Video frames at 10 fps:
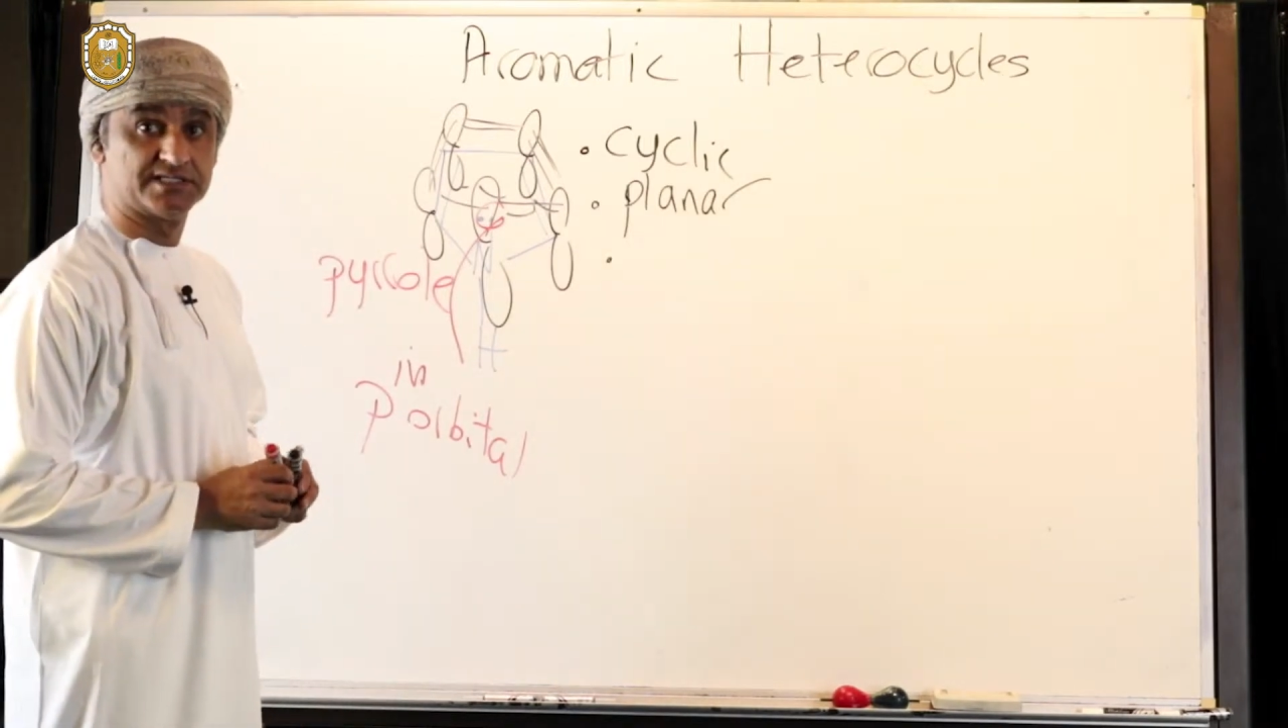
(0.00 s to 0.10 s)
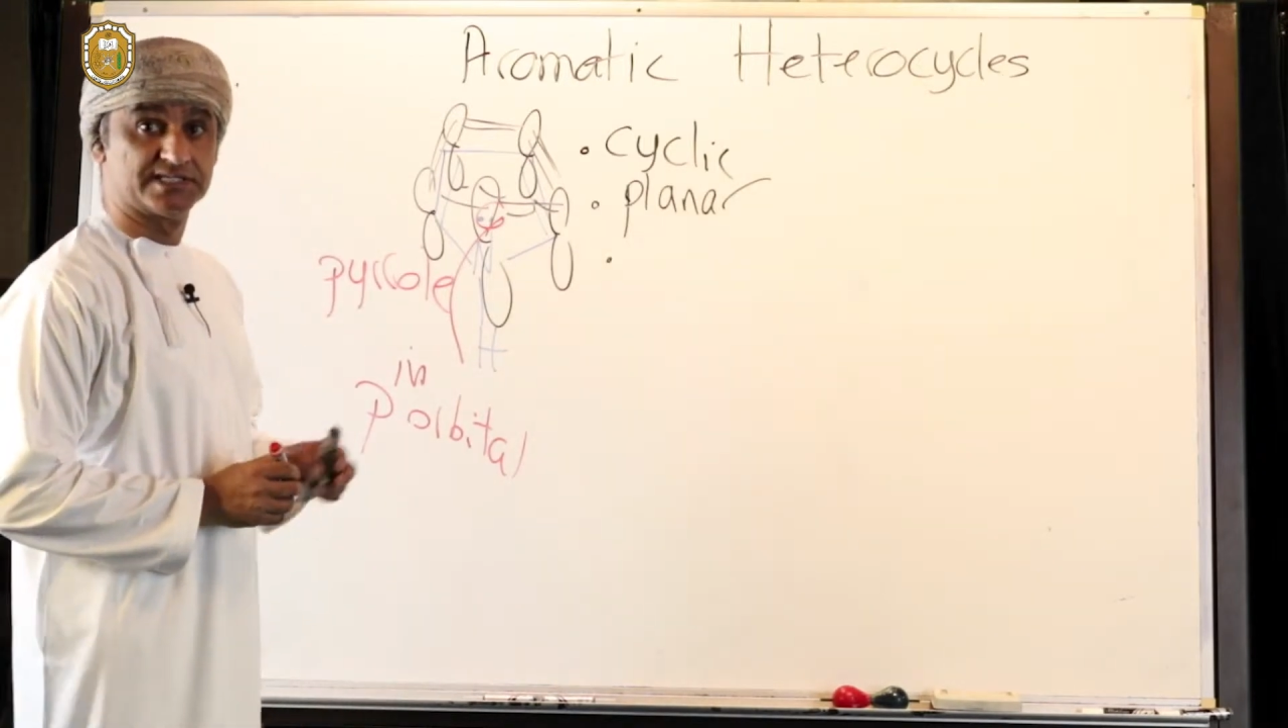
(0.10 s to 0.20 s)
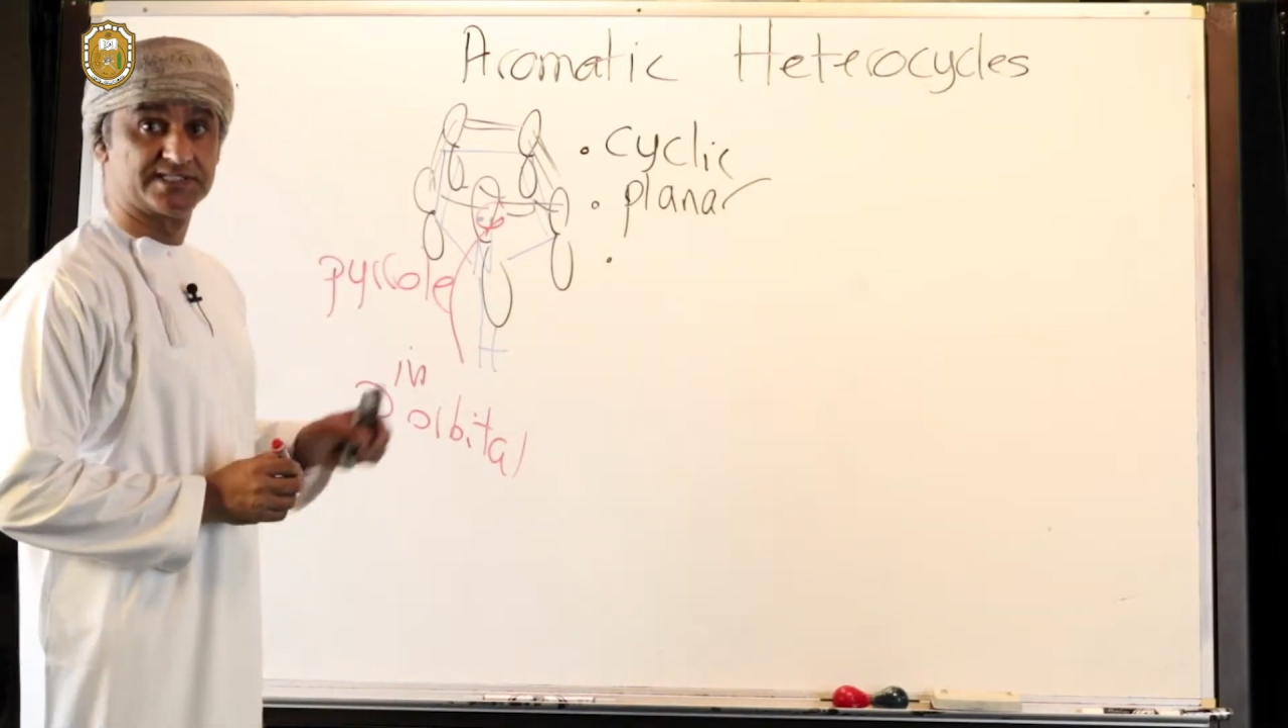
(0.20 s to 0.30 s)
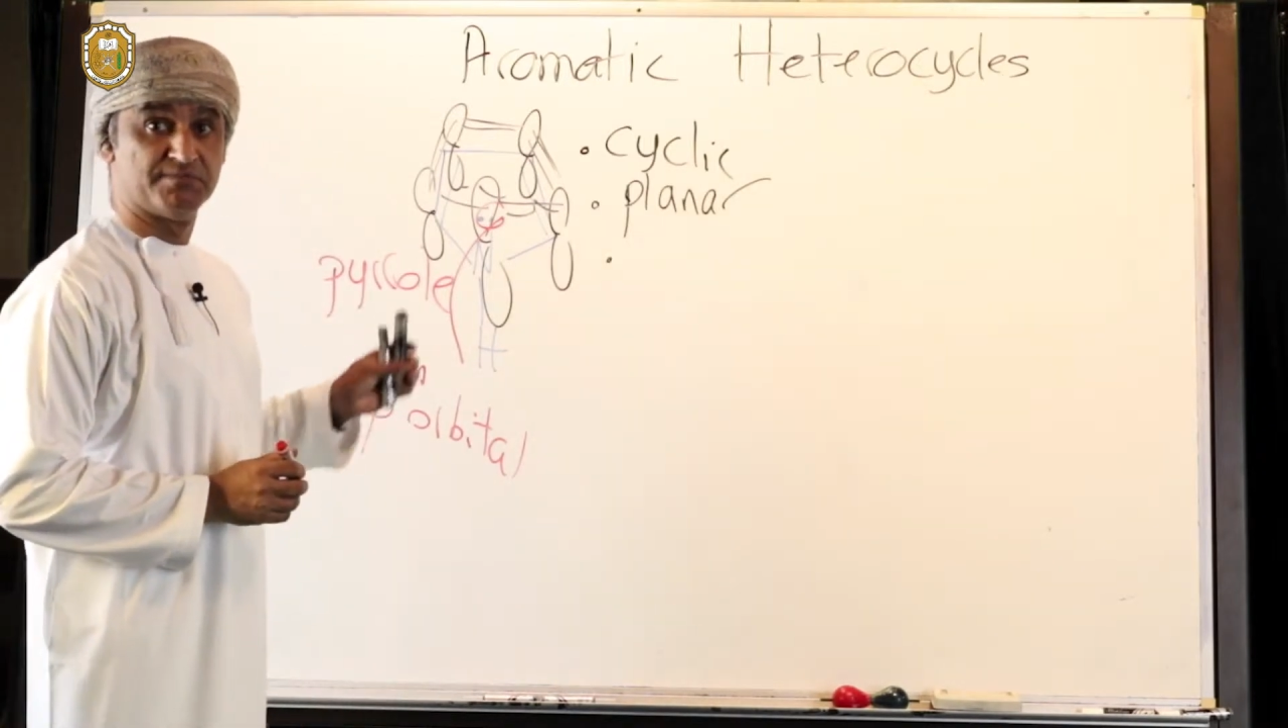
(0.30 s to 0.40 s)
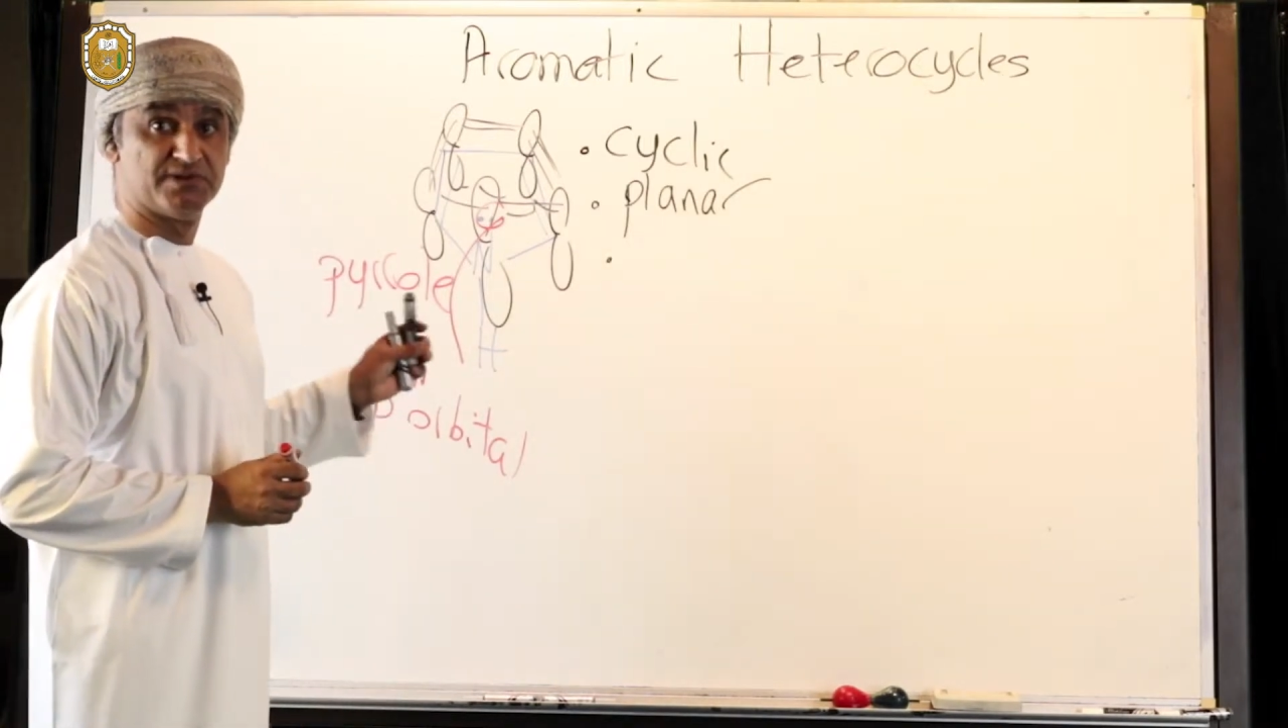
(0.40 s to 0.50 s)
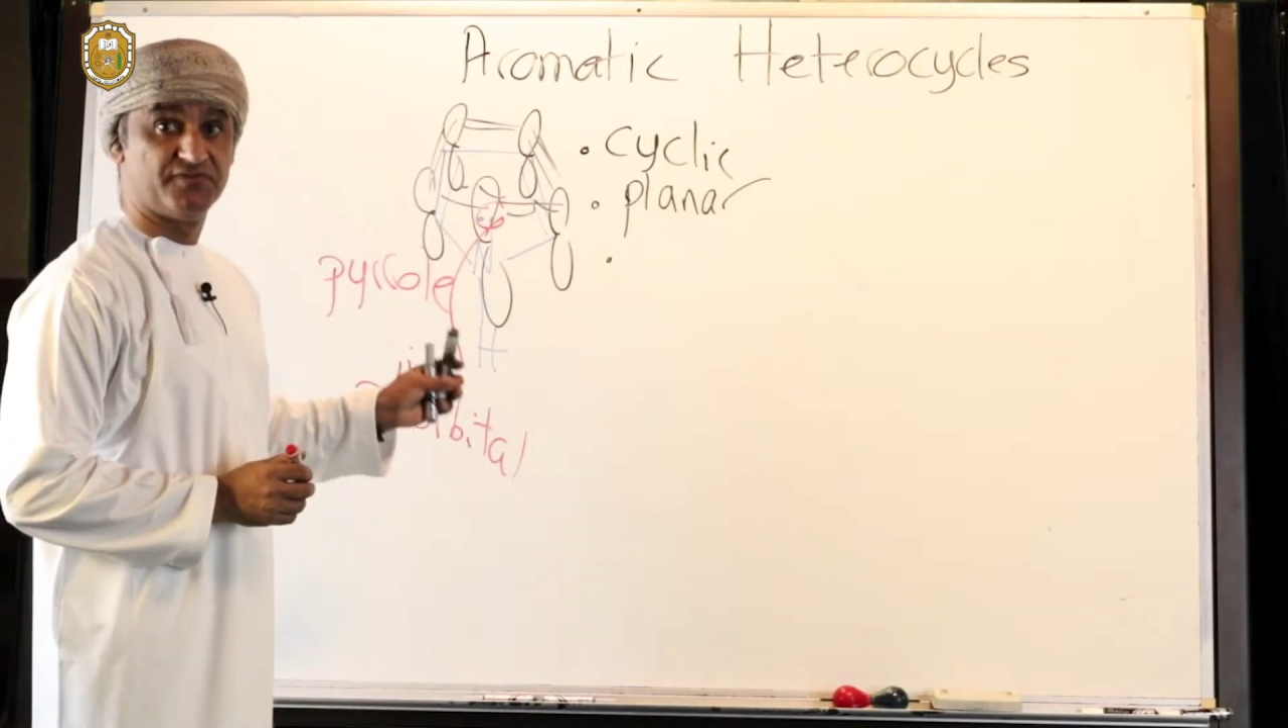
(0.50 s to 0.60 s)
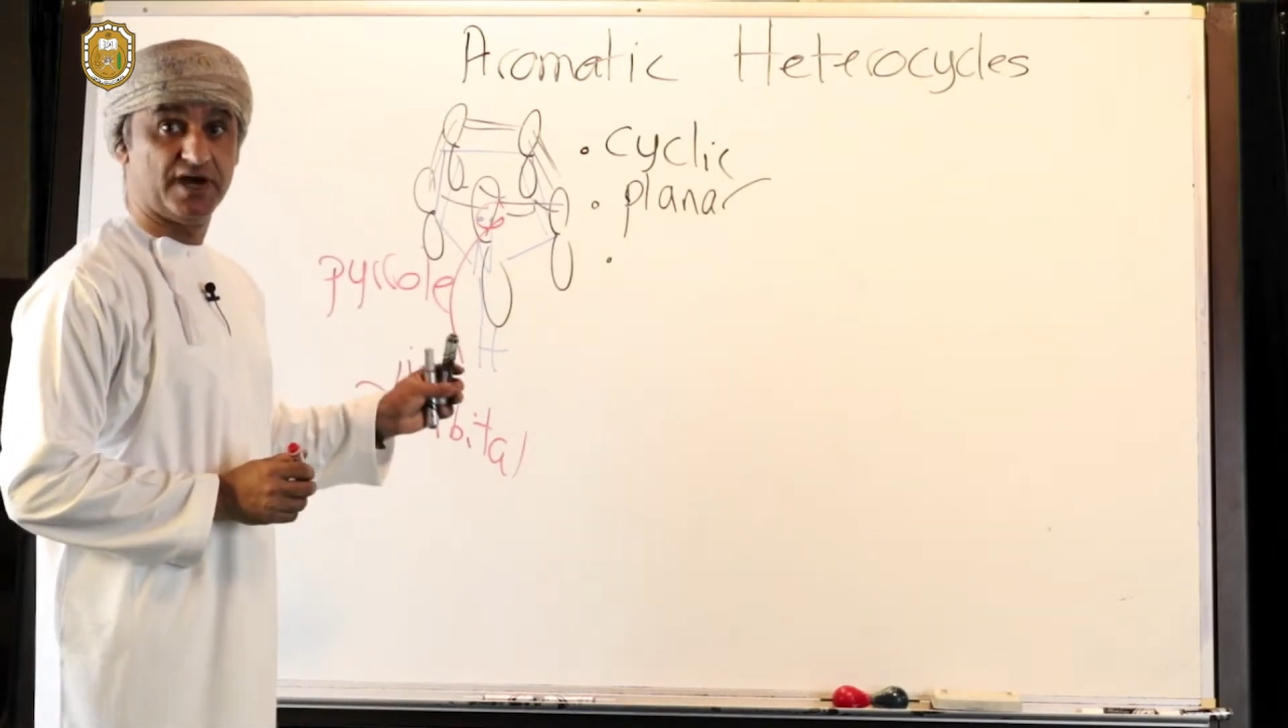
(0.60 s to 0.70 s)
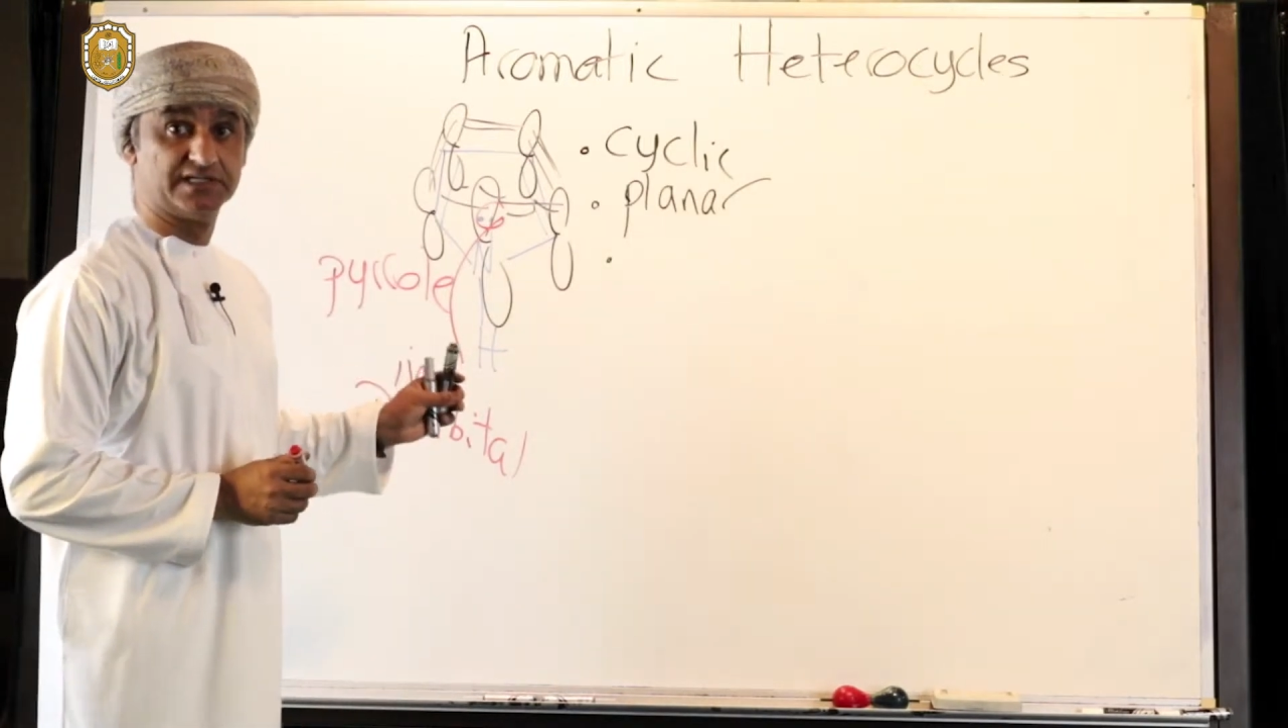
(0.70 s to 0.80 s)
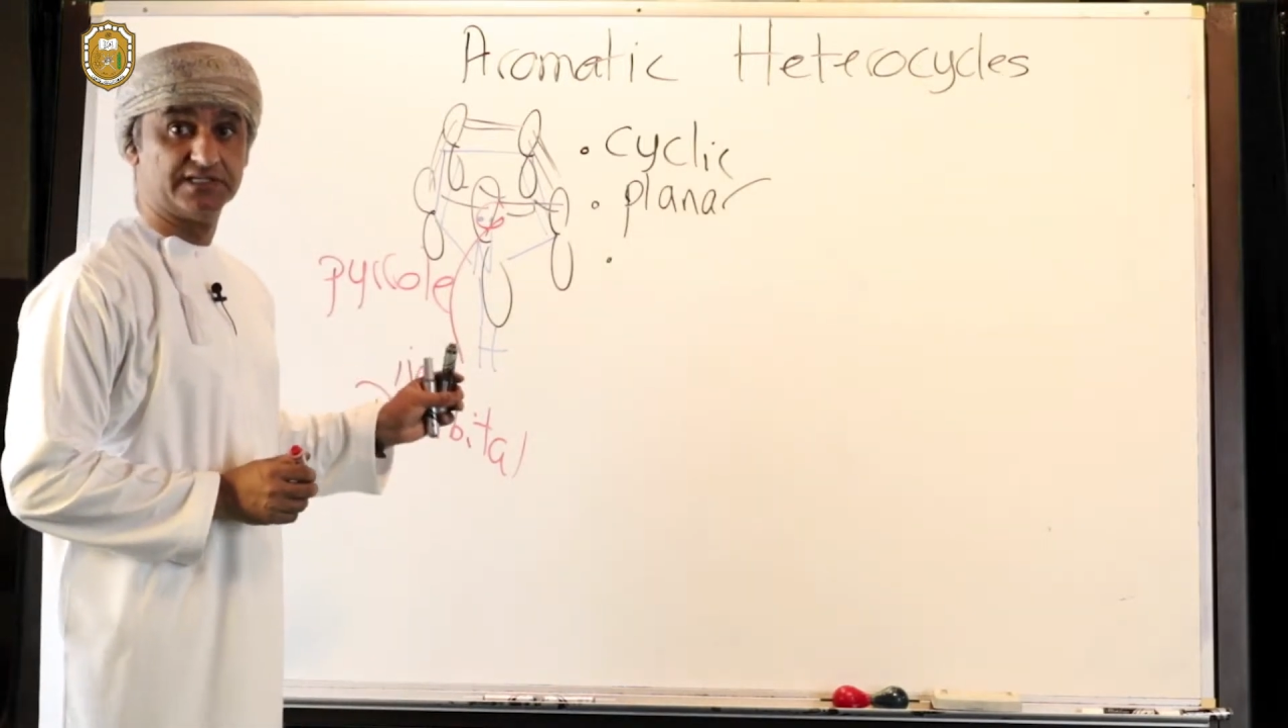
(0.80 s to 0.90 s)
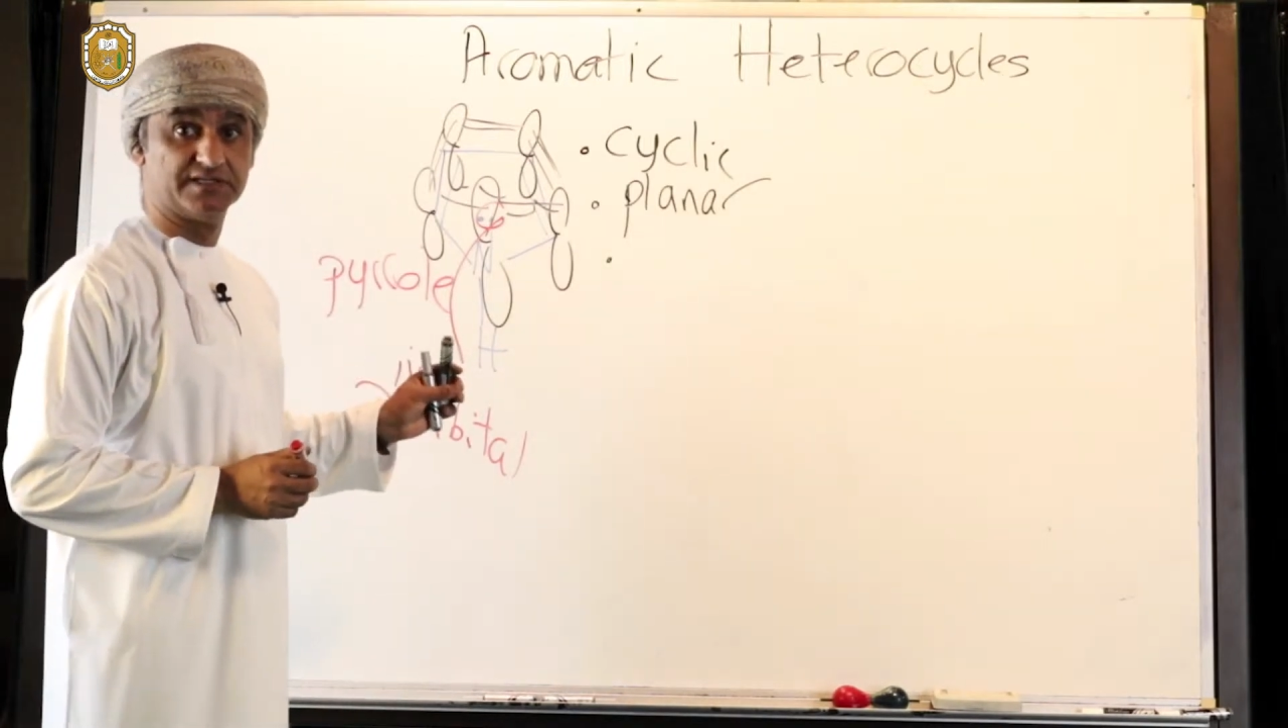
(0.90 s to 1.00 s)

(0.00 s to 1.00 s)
exemplified in